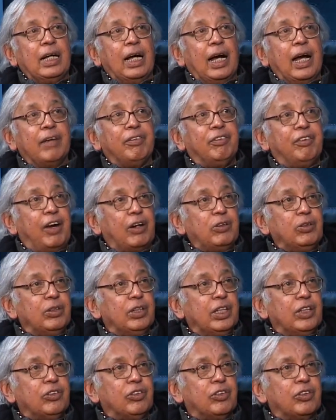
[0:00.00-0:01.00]
I found
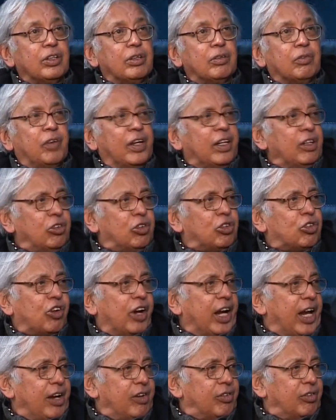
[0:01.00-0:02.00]
this very
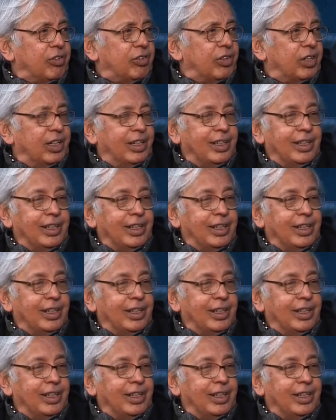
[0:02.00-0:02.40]
strange.